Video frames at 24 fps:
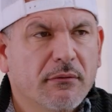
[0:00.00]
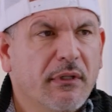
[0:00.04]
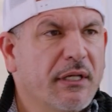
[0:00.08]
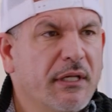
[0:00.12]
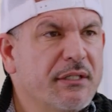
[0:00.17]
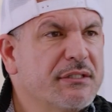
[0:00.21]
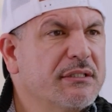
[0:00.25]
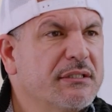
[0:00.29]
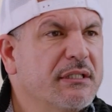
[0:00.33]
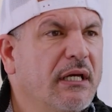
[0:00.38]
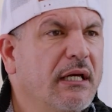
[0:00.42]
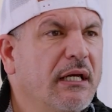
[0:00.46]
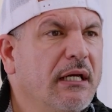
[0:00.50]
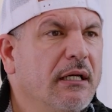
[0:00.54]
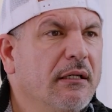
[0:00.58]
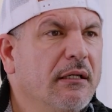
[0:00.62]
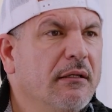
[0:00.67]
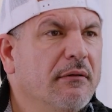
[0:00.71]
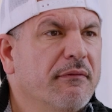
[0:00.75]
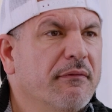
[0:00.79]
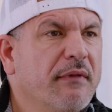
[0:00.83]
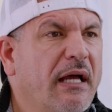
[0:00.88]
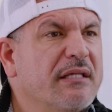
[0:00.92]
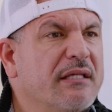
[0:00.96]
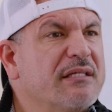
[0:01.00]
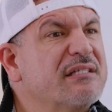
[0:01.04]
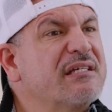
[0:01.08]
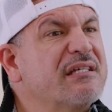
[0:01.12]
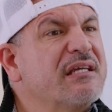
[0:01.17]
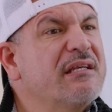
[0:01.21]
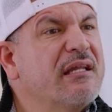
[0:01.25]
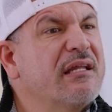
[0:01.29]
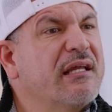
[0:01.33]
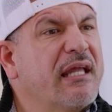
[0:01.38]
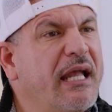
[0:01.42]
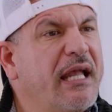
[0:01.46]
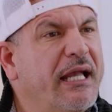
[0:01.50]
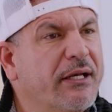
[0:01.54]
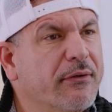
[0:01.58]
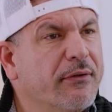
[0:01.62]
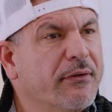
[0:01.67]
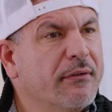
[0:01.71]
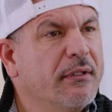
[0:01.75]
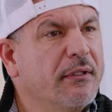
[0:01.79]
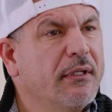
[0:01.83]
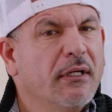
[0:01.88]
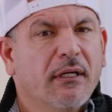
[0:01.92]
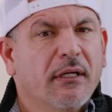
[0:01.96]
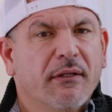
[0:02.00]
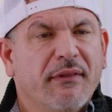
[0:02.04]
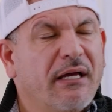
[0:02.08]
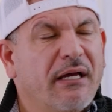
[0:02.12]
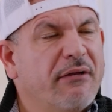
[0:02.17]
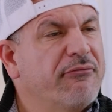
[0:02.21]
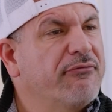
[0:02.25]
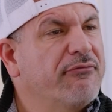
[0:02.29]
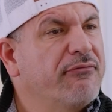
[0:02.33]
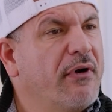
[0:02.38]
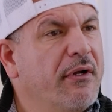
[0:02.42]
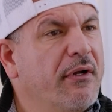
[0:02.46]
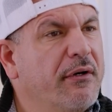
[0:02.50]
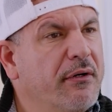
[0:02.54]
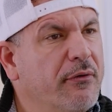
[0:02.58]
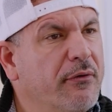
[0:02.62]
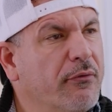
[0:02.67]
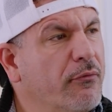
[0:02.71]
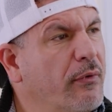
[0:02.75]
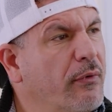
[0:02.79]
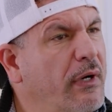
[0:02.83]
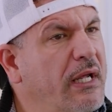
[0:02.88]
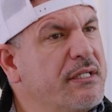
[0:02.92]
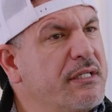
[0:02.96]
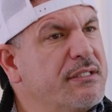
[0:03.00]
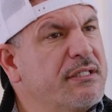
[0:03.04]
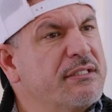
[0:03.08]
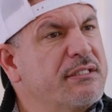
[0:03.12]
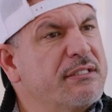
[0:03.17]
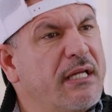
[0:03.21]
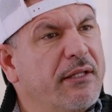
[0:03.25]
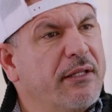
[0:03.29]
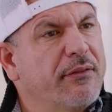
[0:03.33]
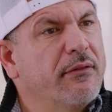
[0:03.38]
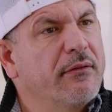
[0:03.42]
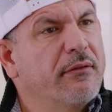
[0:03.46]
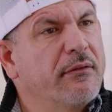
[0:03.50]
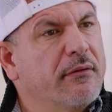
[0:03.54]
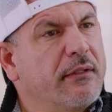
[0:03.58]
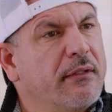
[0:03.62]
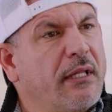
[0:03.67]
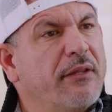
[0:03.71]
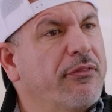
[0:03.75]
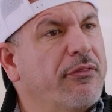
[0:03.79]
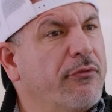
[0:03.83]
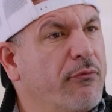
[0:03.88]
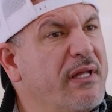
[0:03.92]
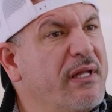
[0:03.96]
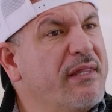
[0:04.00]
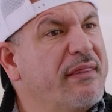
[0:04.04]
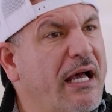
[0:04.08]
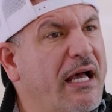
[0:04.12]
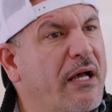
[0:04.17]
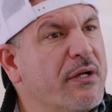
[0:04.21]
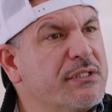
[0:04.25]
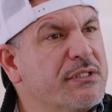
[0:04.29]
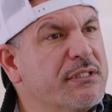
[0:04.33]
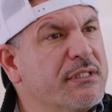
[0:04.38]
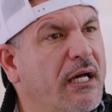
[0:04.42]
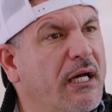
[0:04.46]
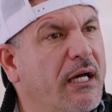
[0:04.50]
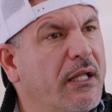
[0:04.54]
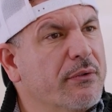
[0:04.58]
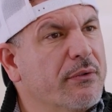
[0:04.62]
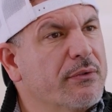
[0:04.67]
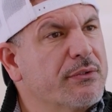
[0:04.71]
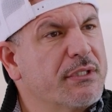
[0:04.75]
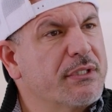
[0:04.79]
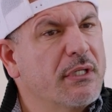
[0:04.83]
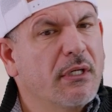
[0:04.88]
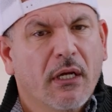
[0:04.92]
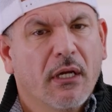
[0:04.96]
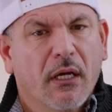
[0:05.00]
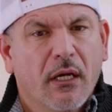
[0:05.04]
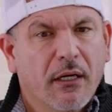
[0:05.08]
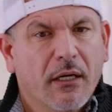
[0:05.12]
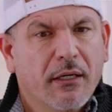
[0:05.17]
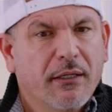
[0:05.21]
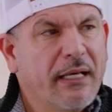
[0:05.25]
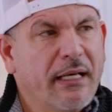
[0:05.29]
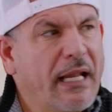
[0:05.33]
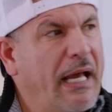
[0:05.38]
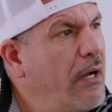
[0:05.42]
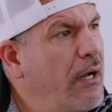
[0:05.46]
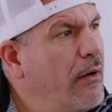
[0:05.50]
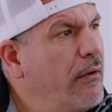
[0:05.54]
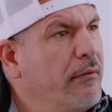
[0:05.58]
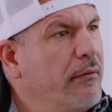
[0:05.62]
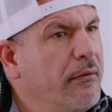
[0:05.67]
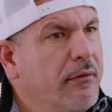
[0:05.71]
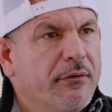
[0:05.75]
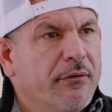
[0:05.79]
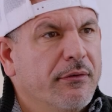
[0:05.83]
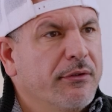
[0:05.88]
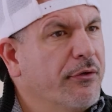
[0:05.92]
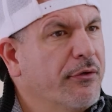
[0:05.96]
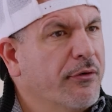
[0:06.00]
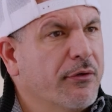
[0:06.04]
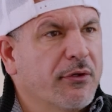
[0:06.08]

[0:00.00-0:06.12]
Let's say that syndicator, that fund raises that $3,000. Now you're